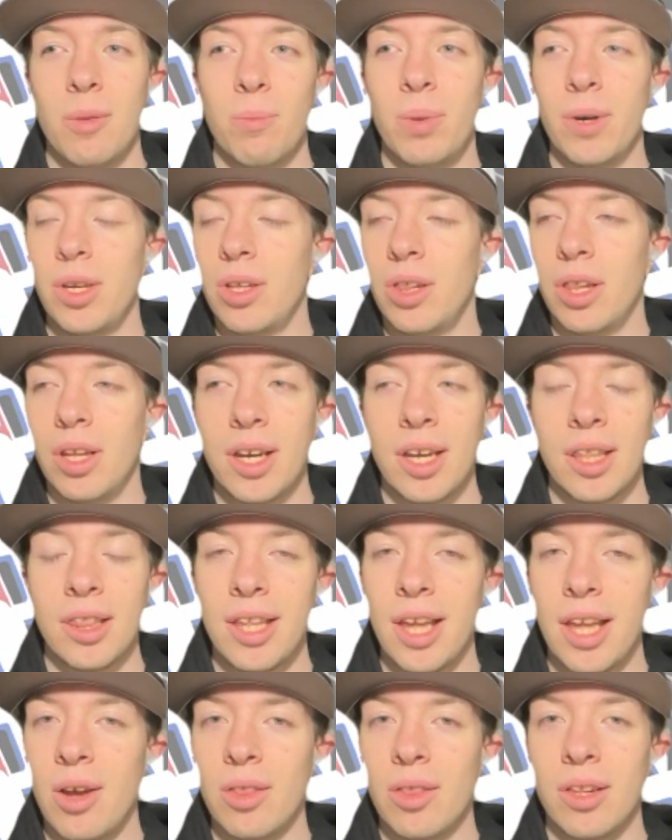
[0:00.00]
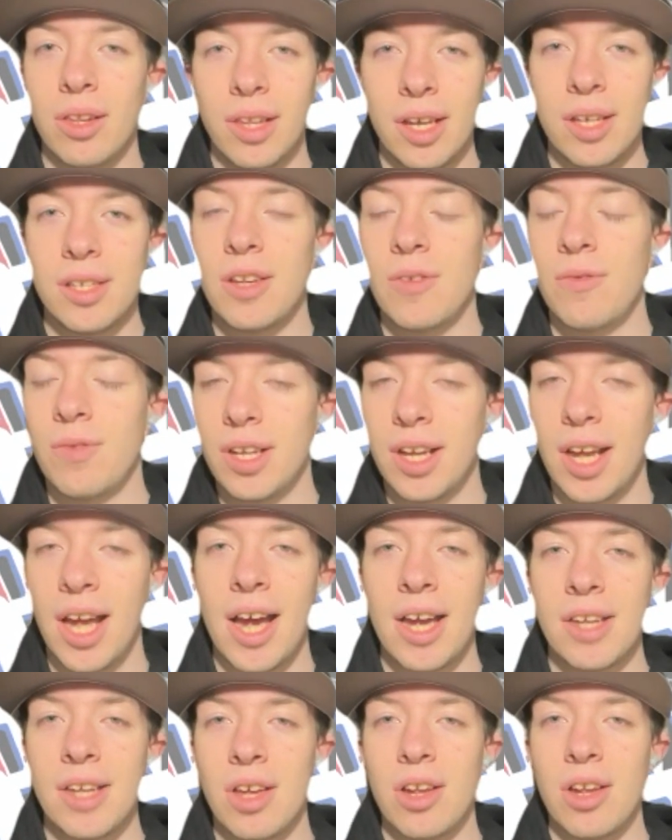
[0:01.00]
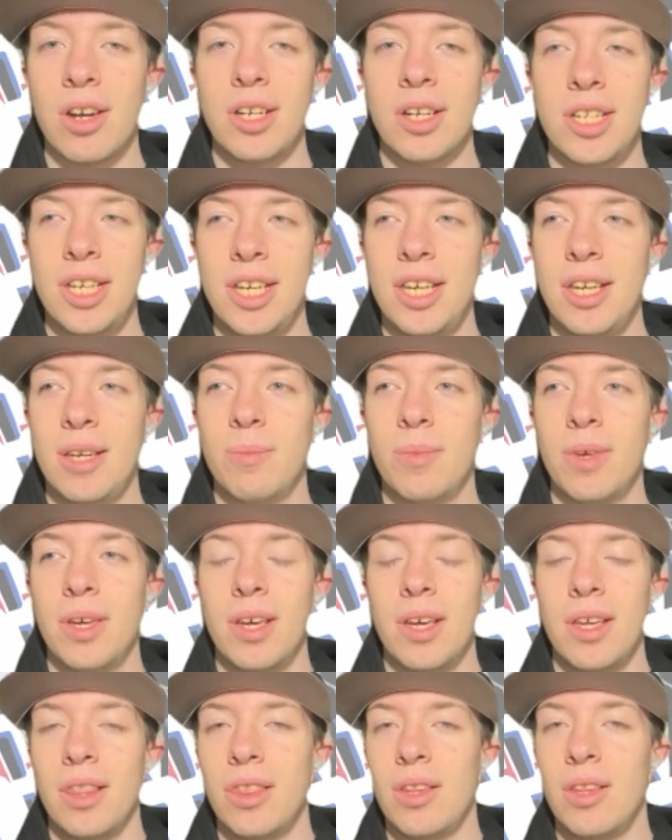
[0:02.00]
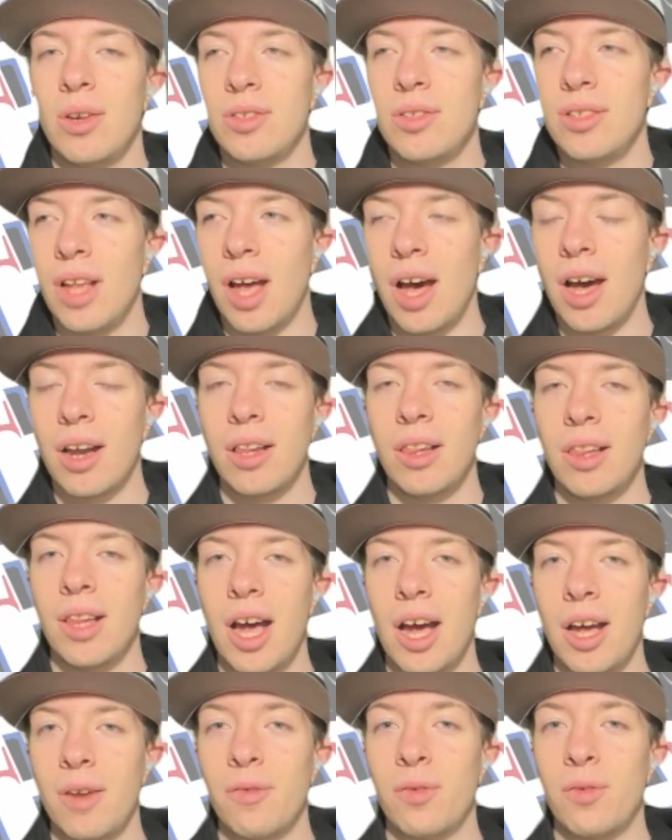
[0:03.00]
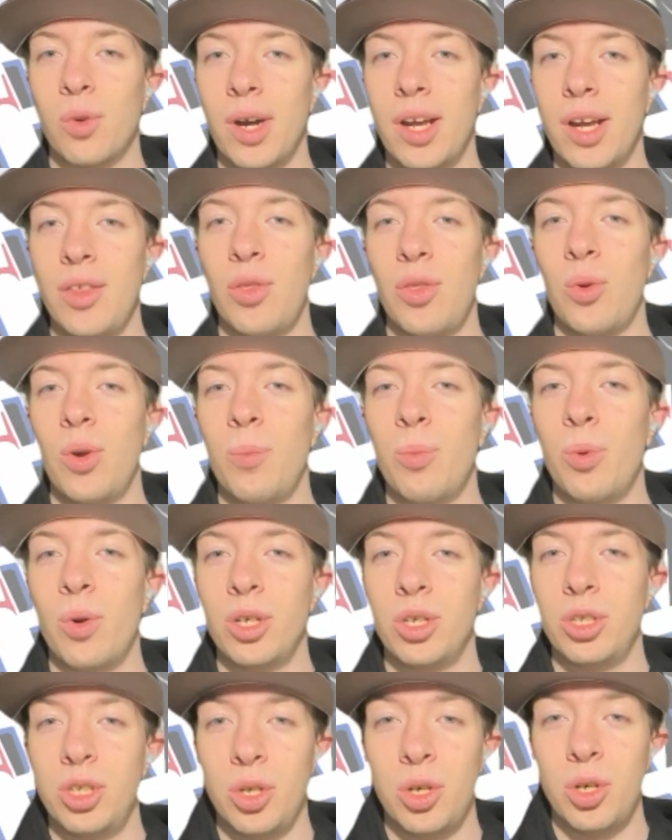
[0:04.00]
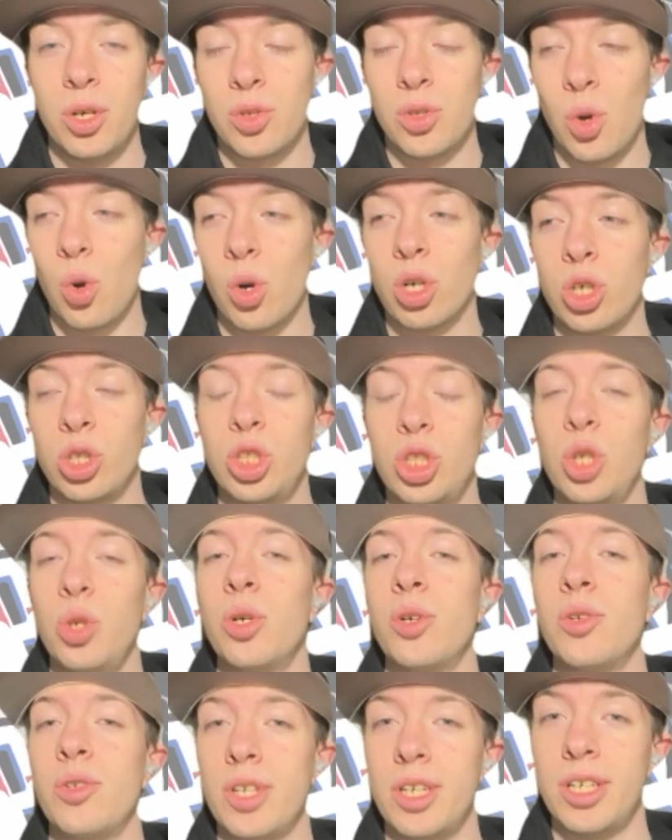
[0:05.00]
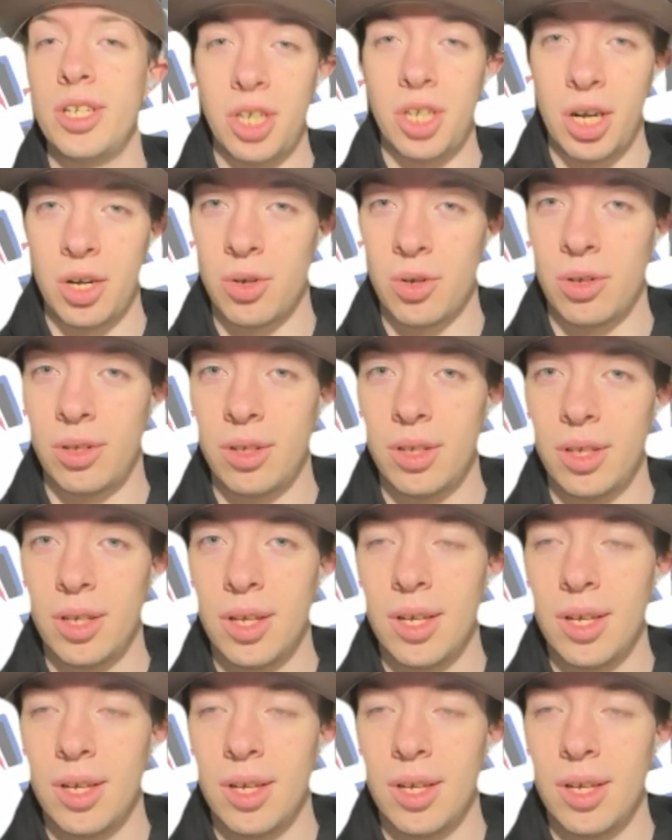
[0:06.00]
But you look at down the list of the guys on our team, there's not a lot of great 3-point shooters or shooters in general.